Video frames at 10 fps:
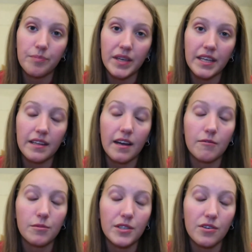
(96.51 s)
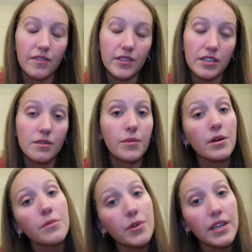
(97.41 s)
meaning that I will be traveling
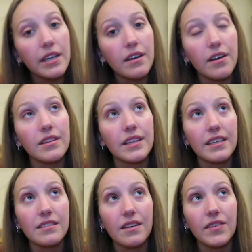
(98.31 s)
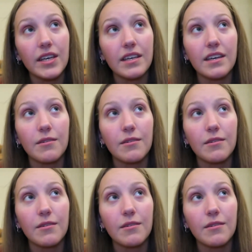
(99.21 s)
tomorrow morning on Thanksgiving,